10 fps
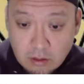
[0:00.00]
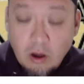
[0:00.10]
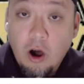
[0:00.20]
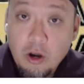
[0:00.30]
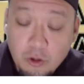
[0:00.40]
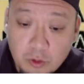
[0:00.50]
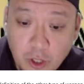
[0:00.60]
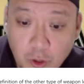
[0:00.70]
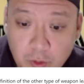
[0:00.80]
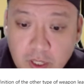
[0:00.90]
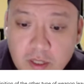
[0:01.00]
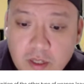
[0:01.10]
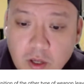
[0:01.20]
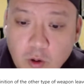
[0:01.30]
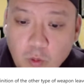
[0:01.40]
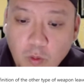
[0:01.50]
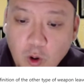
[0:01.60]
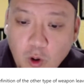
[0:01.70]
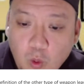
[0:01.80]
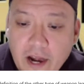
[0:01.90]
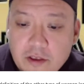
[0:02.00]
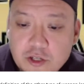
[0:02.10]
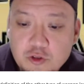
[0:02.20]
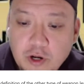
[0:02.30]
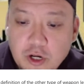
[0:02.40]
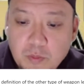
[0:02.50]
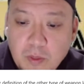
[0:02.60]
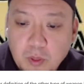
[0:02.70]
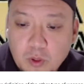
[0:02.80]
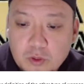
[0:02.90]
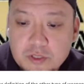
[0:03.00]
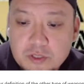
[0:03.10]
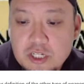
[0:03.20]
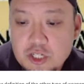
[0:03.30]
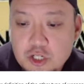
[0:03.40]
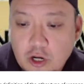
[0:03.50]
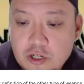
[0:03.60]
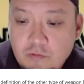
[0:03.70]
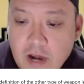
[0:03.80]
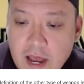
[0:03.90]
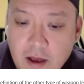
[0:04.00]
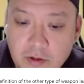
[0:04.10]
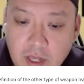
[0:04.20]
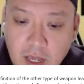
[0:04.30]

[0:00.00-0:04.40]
auto load will require the trigger to be pulled to discharge a round.